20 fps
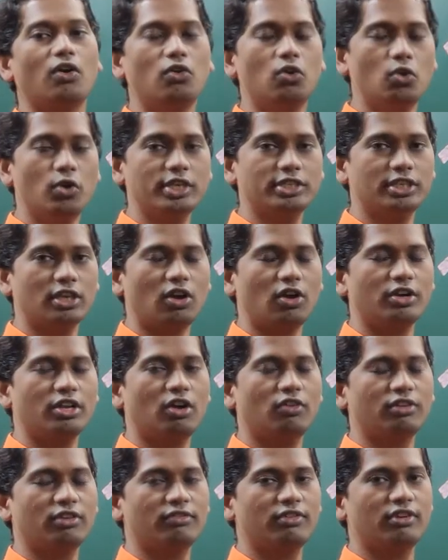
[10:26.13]
who is surrounding
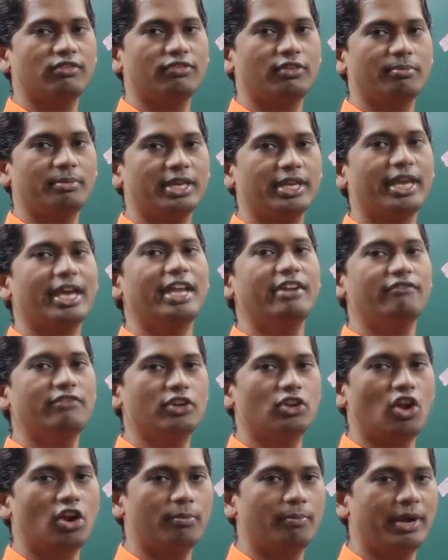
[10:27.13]
outer world for me?
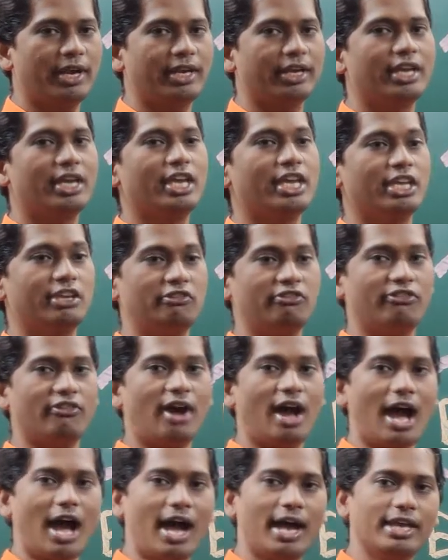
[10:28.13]
Environment. If
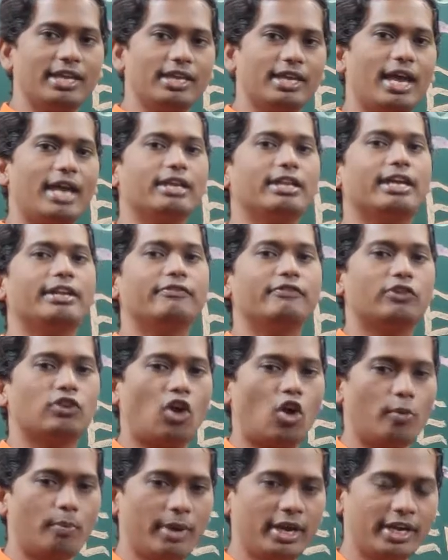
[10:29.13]
I and
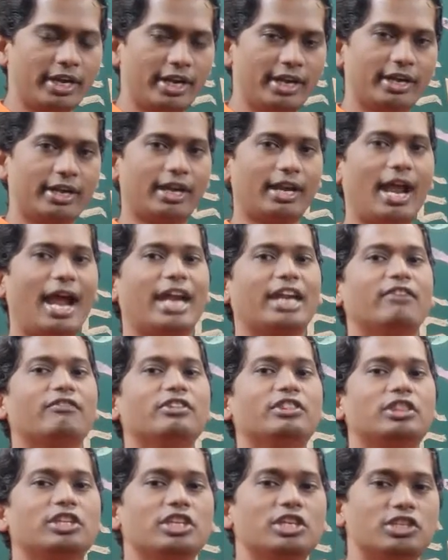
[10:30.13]
environment interact
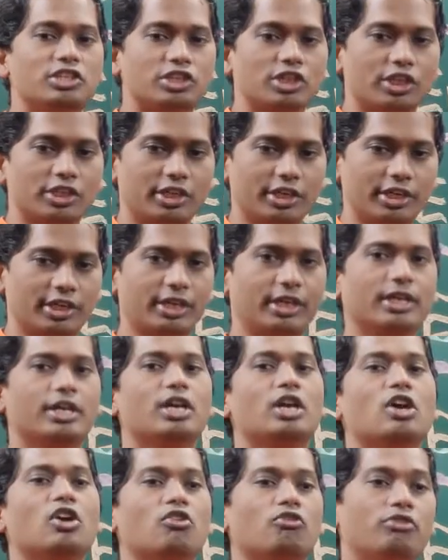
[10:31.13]
with each
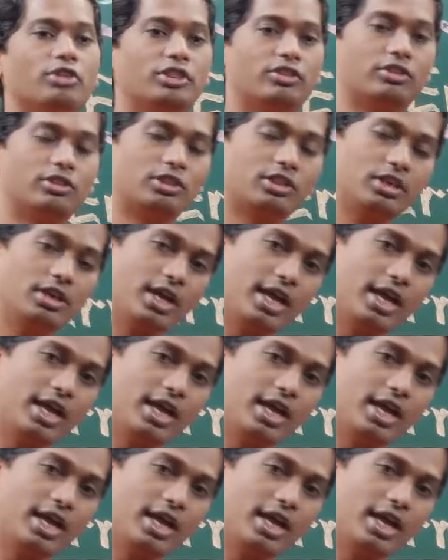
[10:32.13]
other with